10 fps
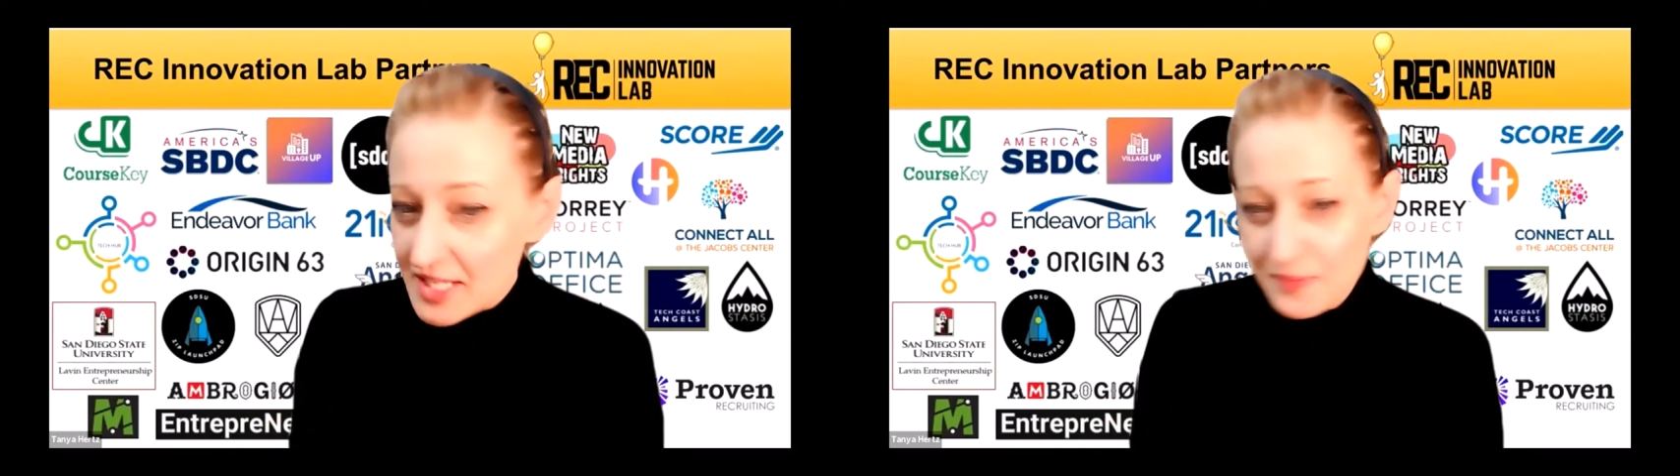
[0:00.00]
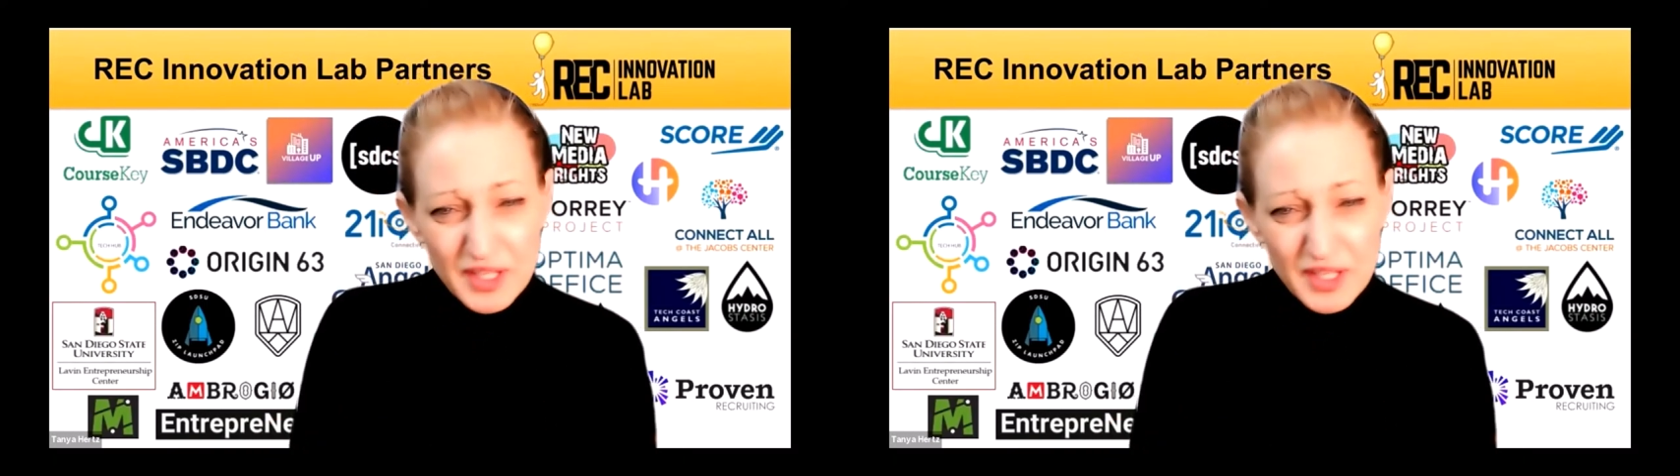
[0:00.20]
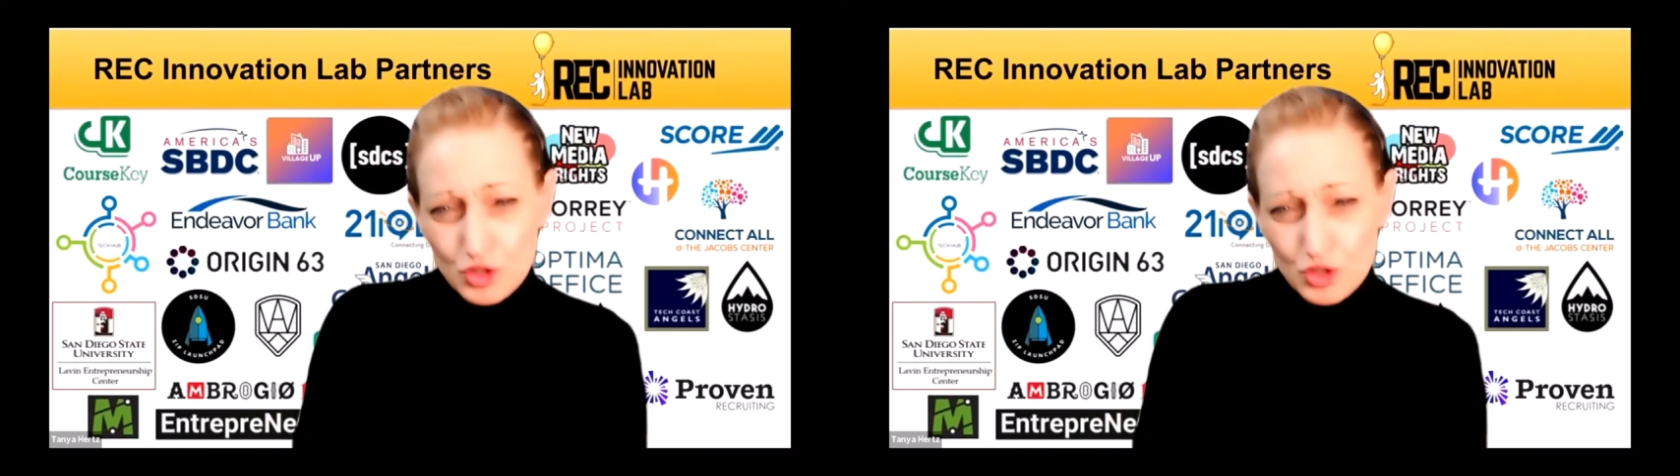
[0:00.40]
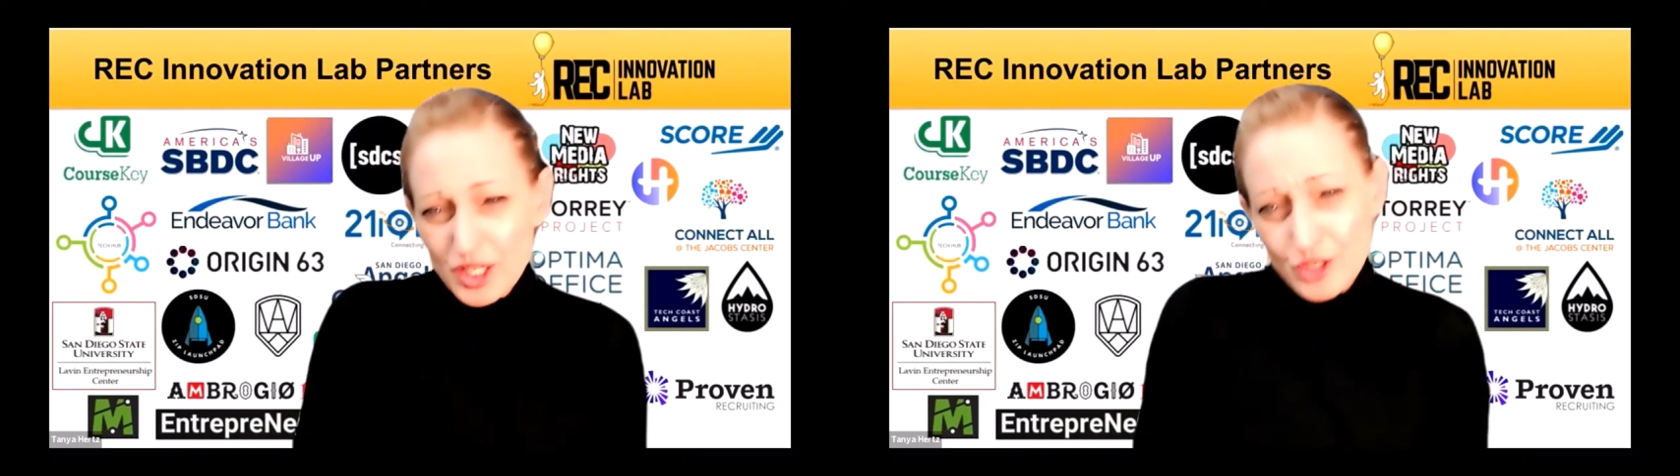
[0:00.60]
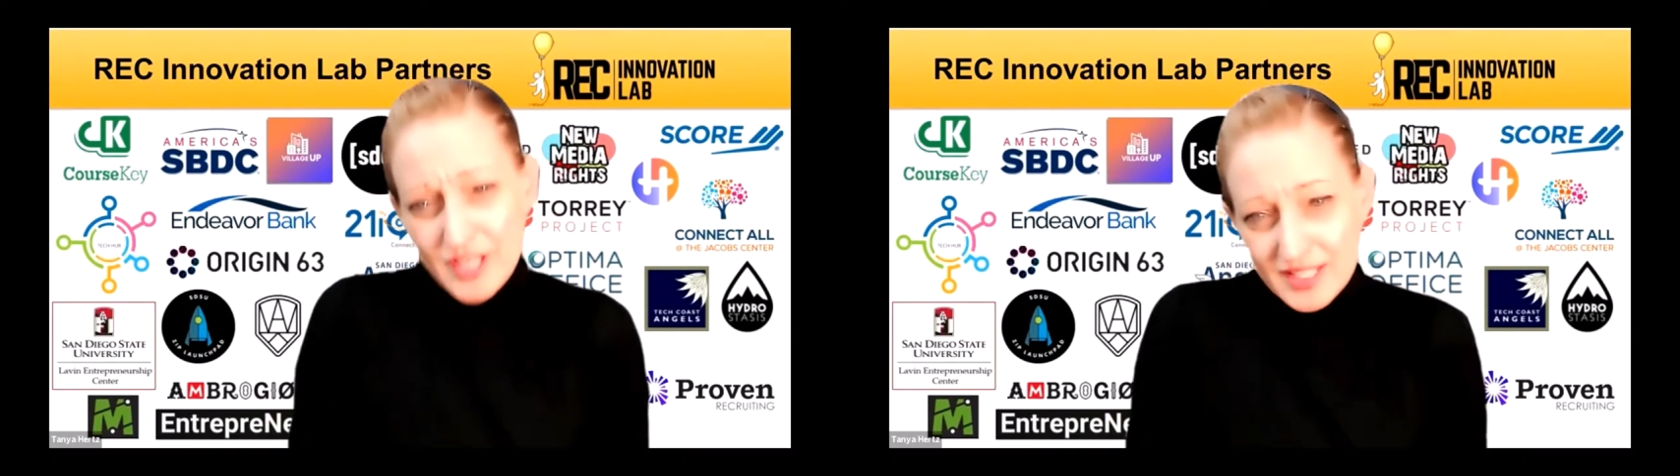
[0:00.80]
but the
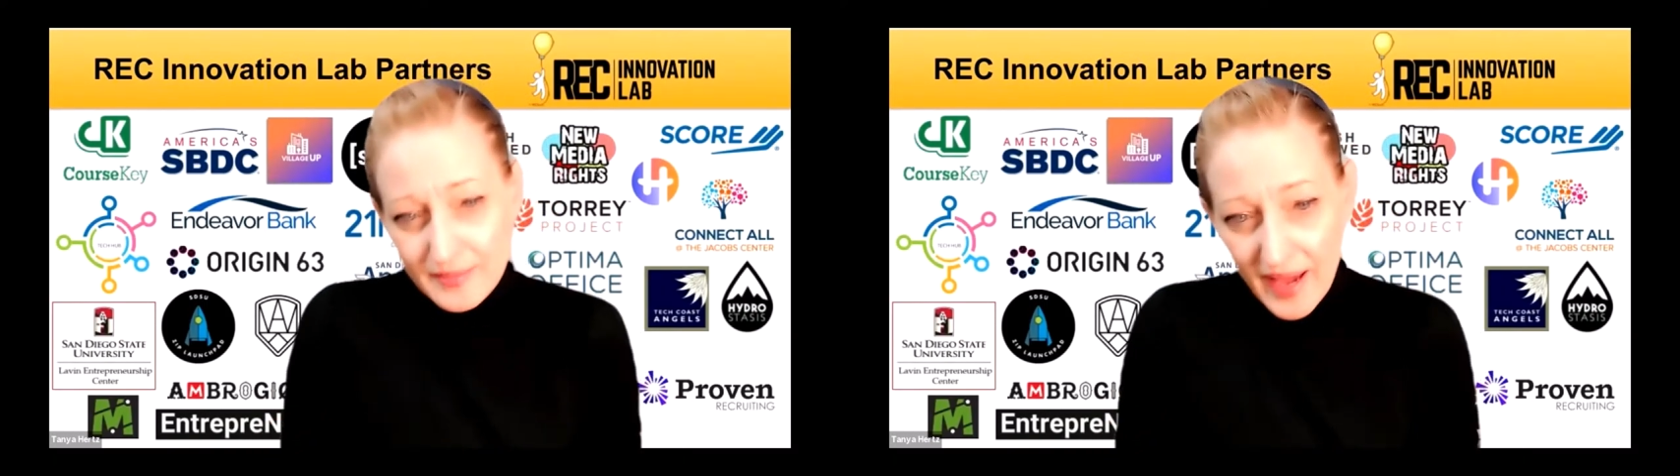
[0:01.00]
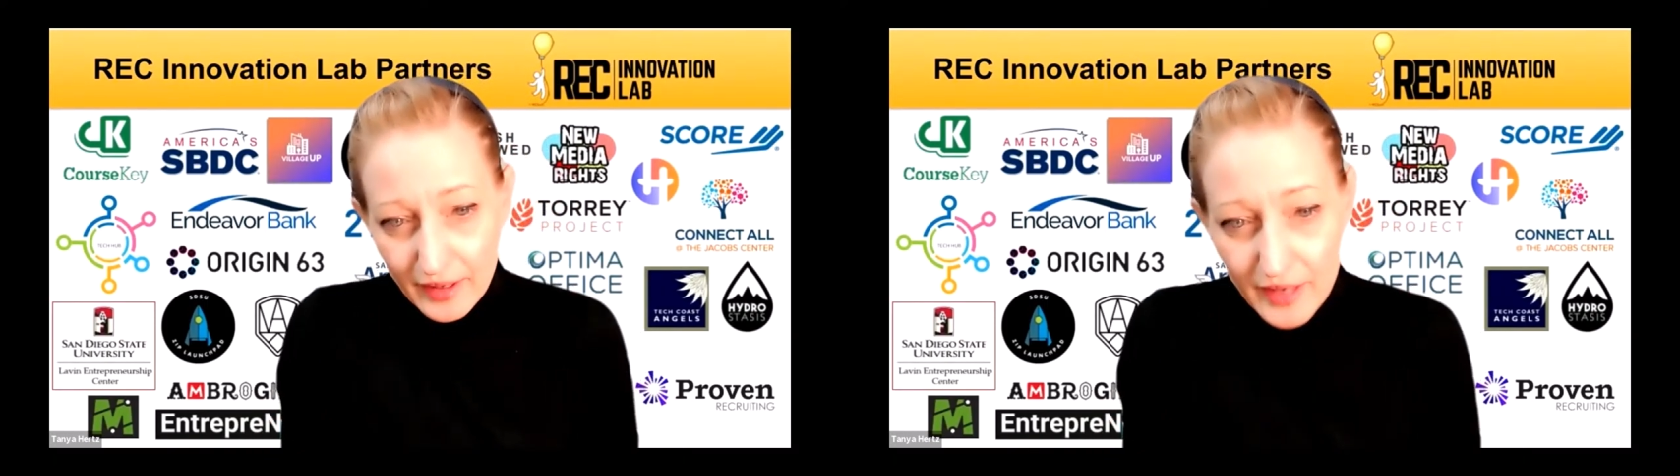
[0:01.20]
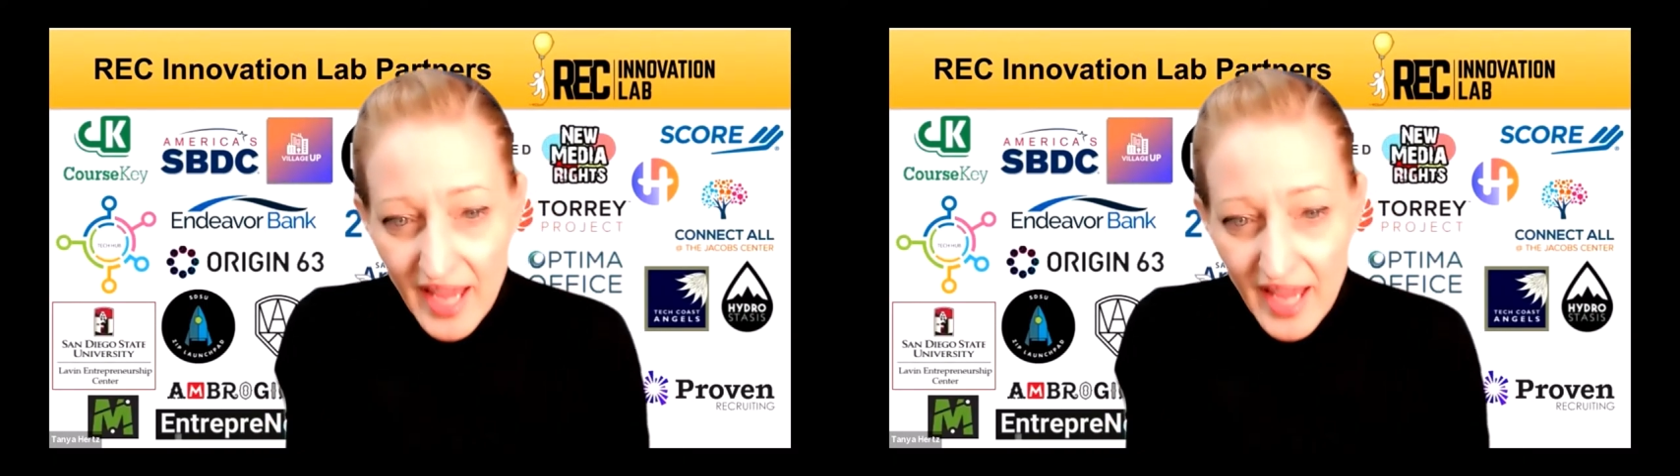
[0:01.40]
structure doesn't matter.